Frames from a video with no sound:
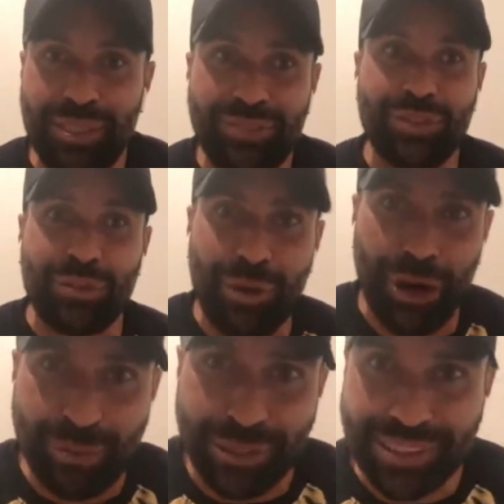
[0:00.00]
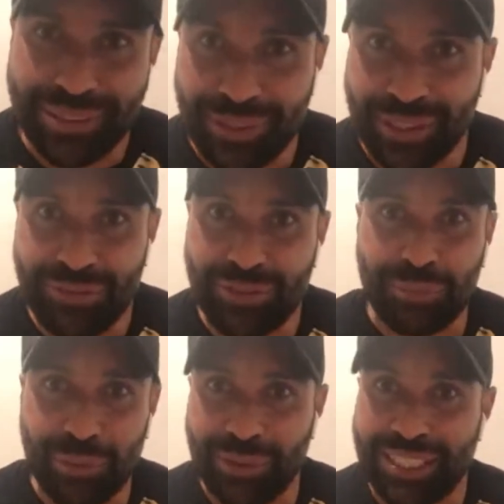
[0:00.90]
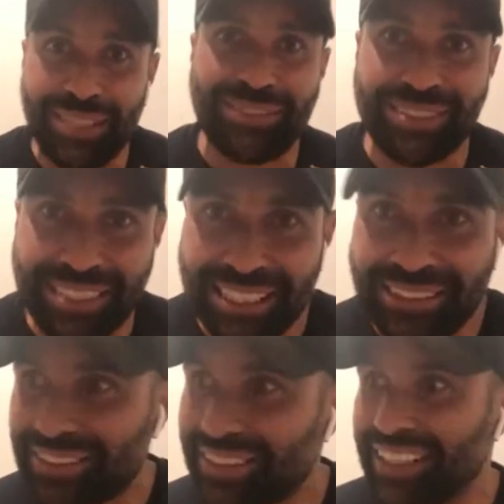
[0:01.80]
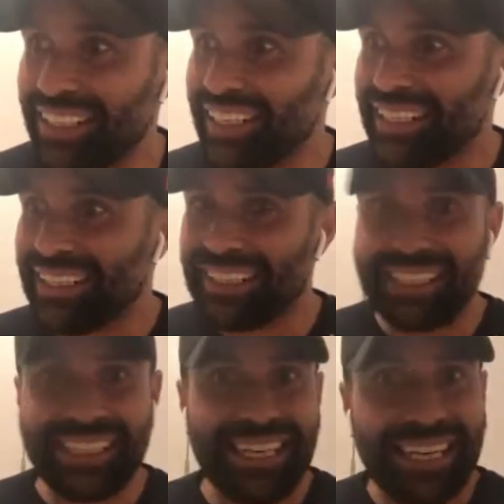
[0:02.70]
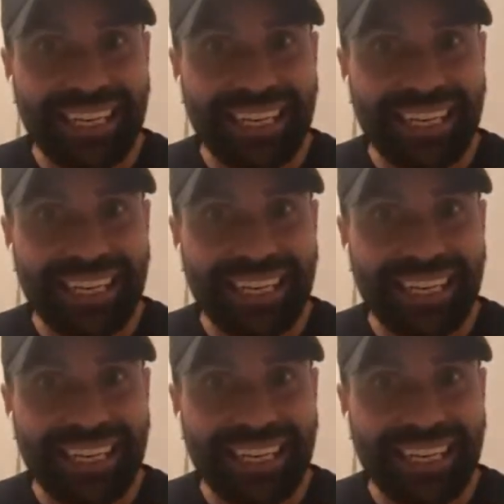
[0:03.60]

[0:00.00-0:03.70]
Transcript: pivotal moments in football here in this country. Like,